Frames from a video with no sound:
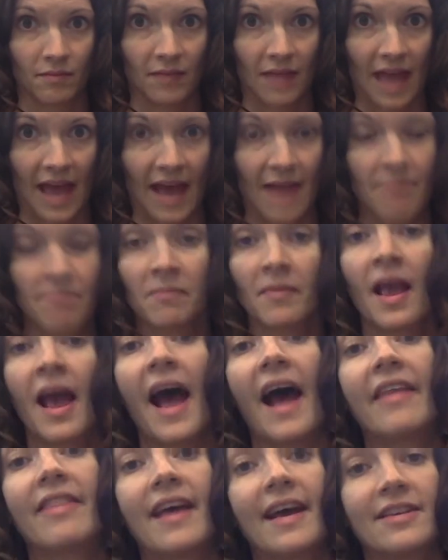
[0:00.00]
Okay,
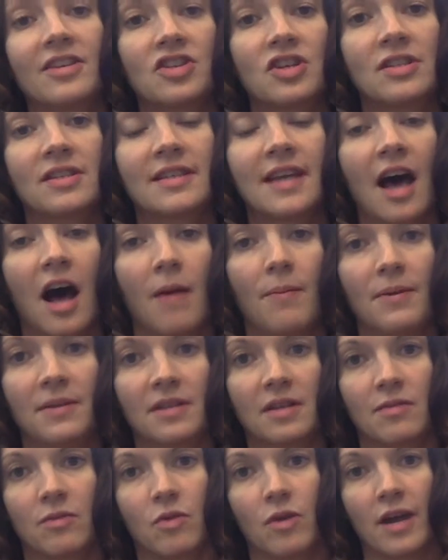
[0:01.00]
and that's just to help
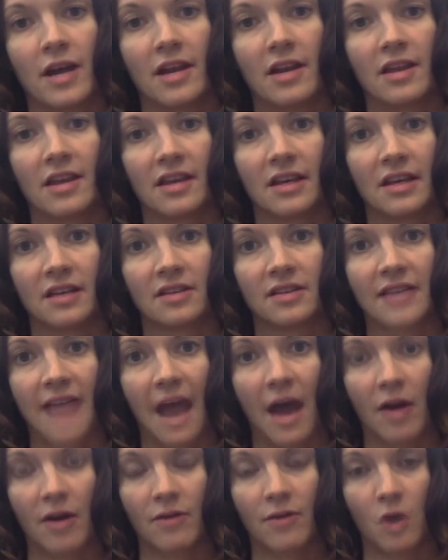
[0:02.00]
us avoid the
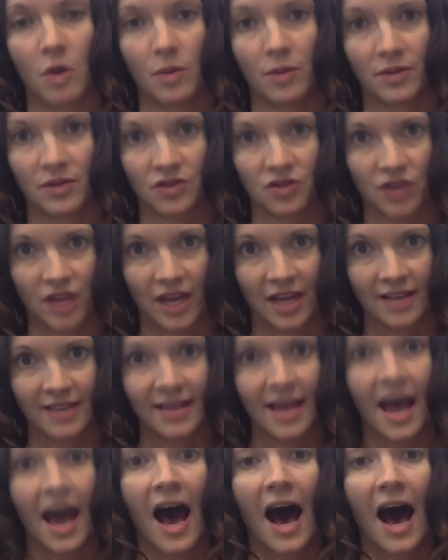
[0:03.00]
sound of open strings.